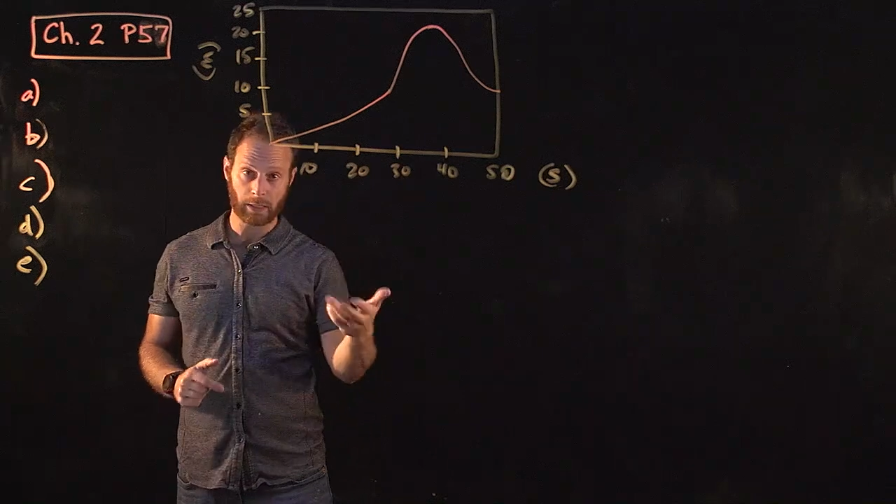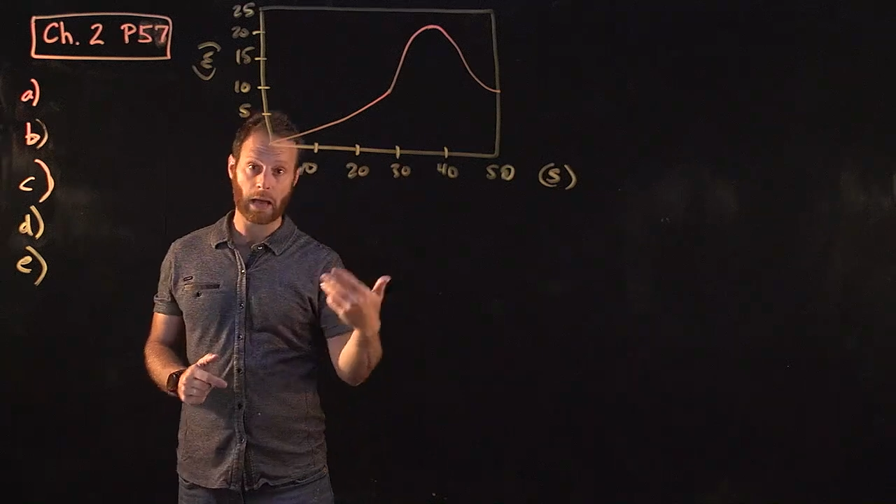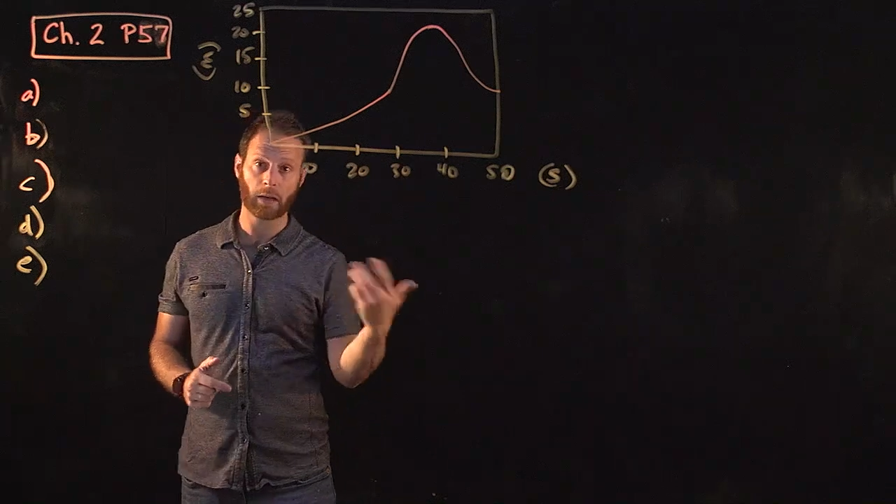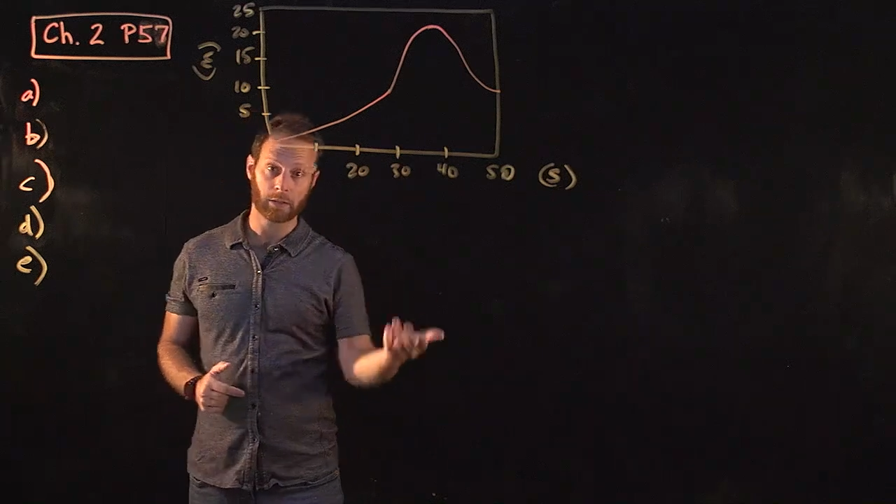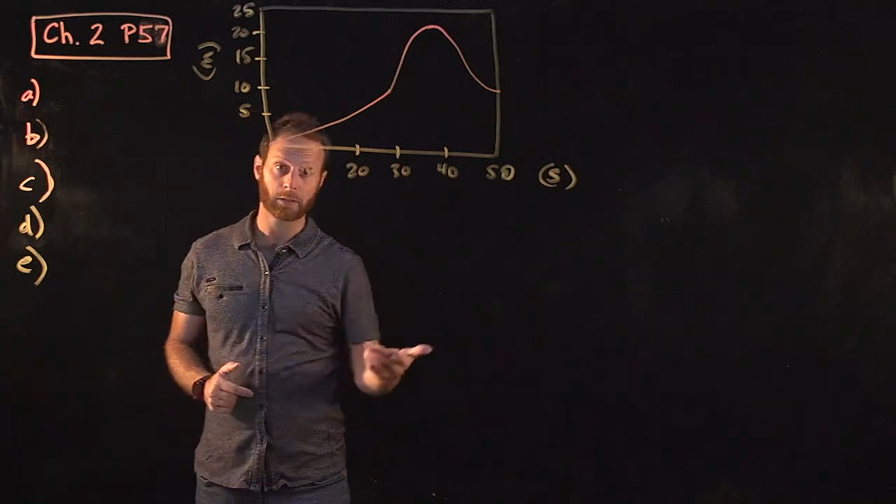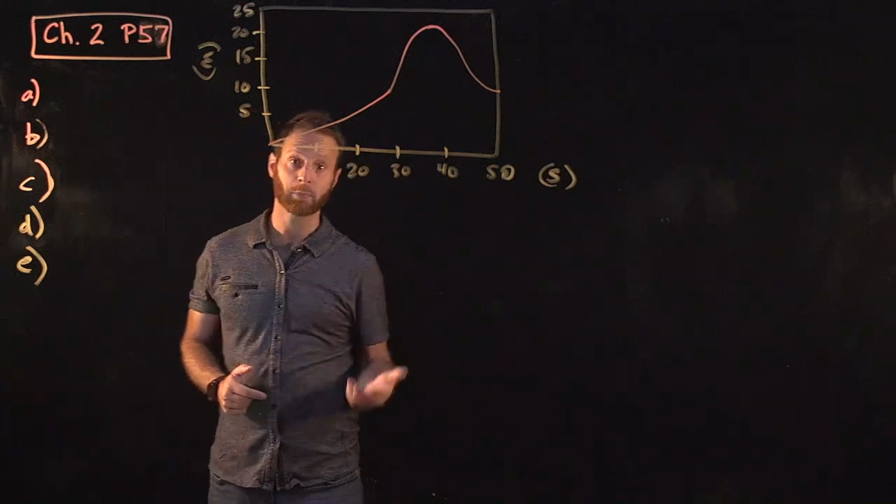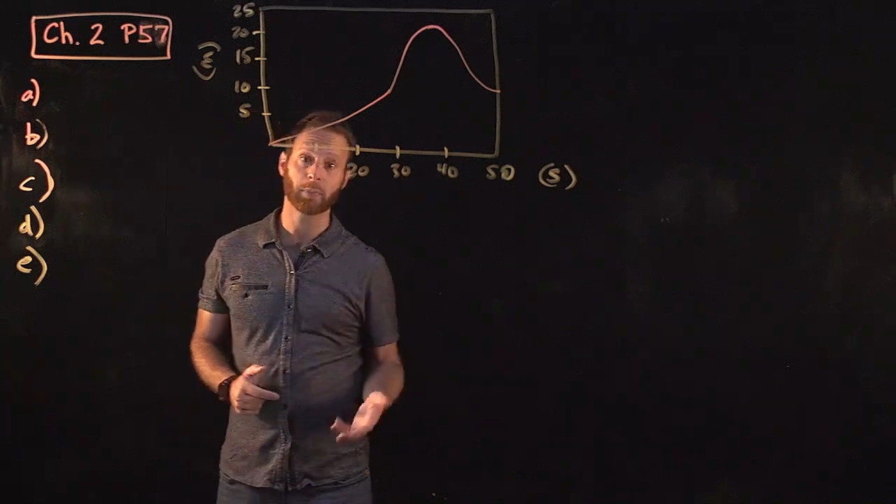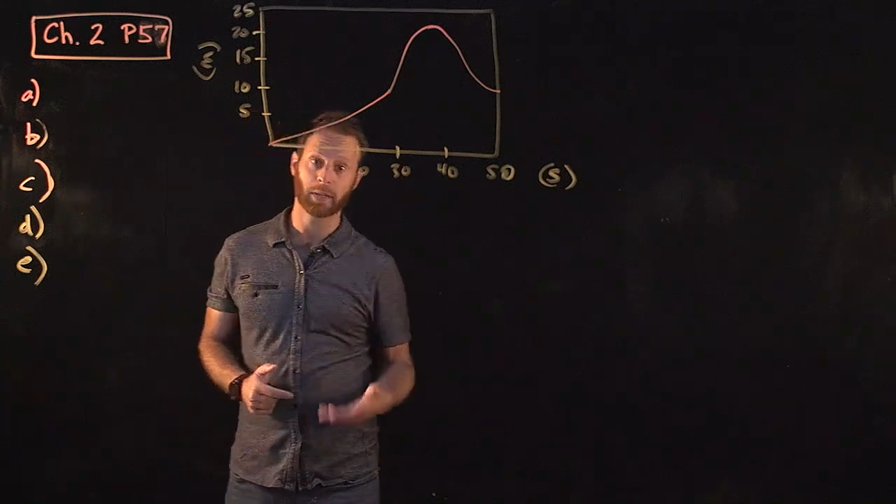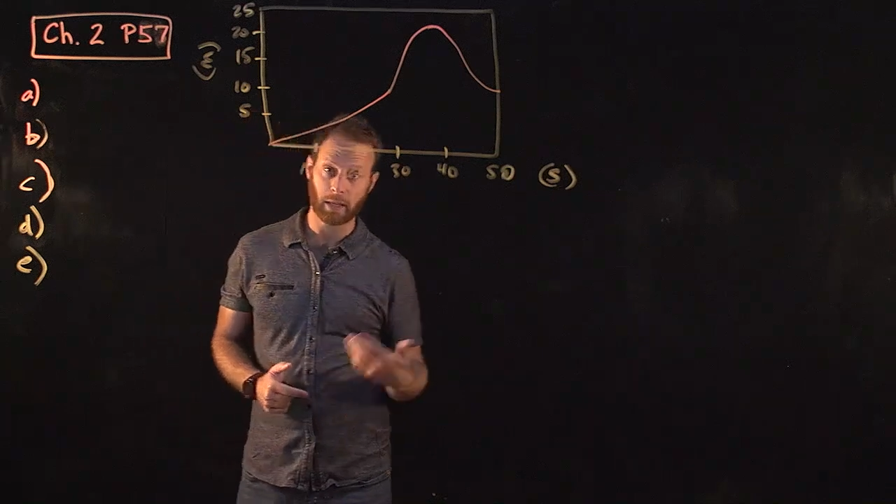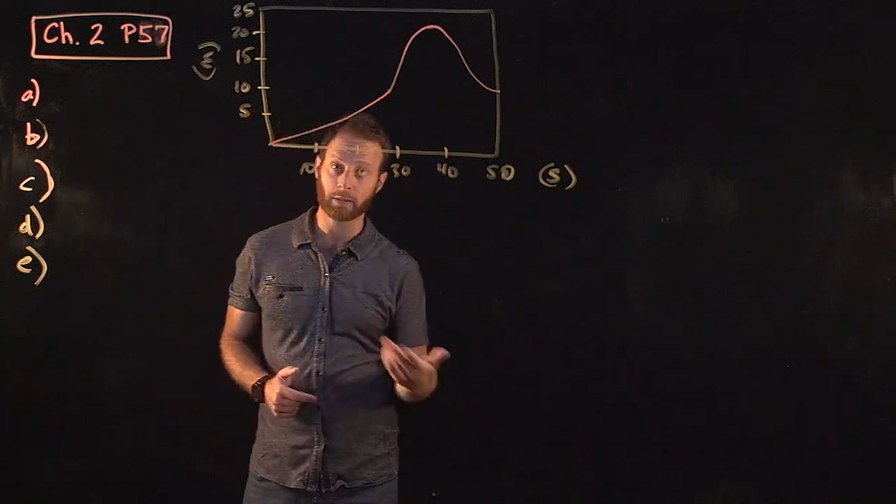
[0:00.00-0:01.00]
calculus
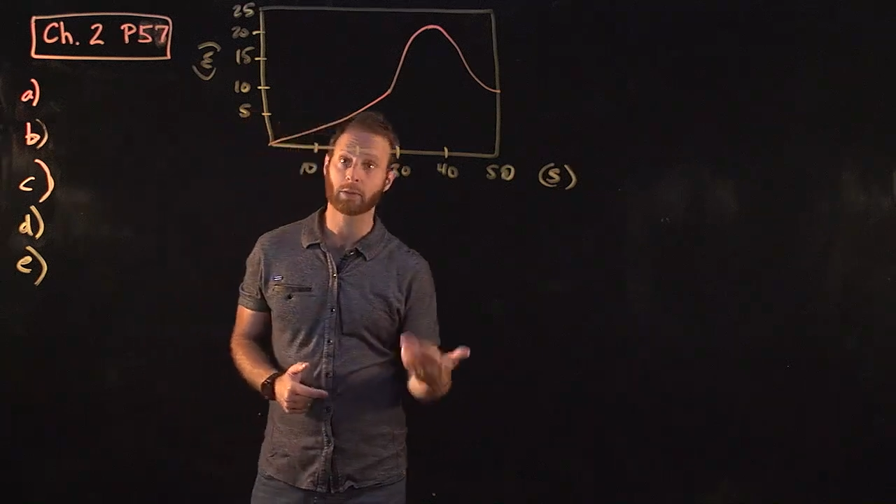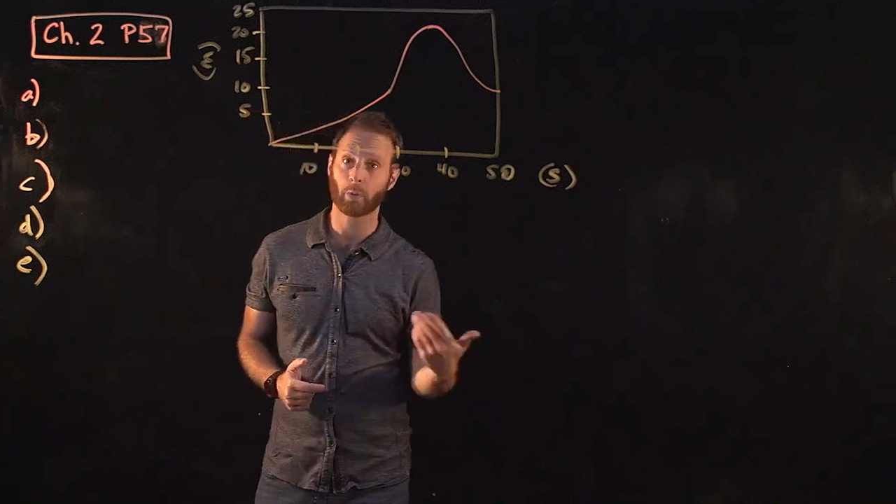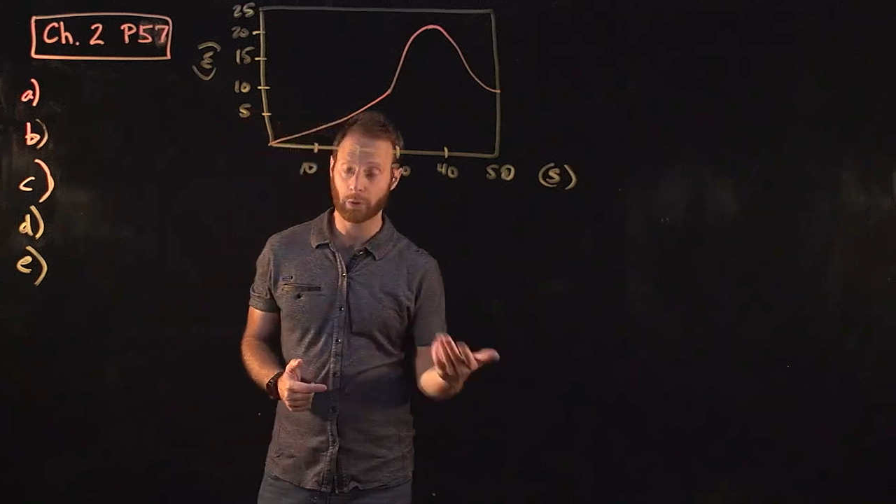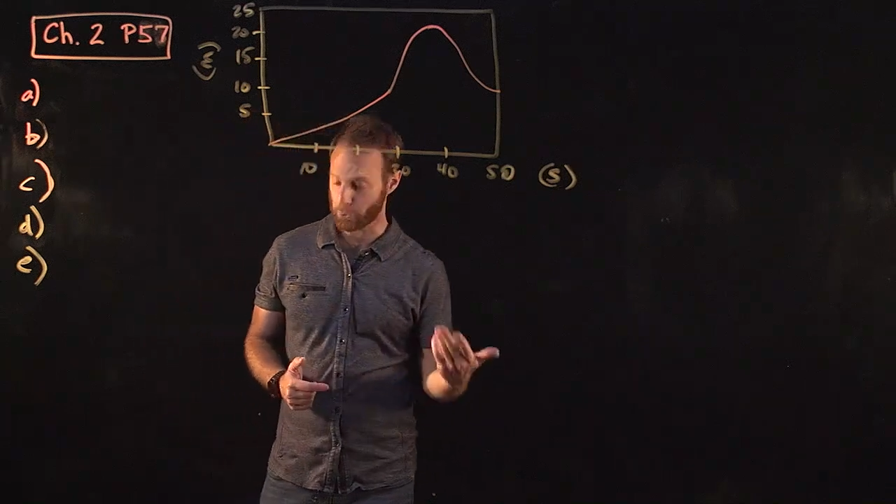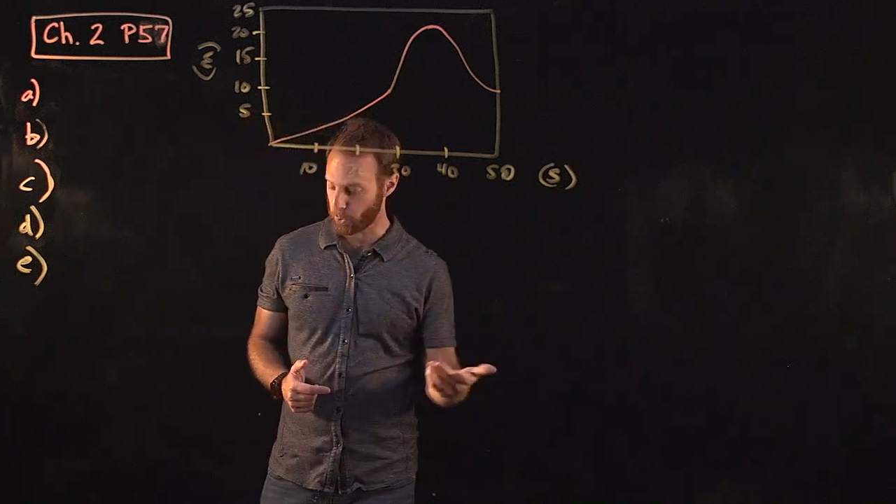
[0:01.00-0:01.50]
speak, that's what you're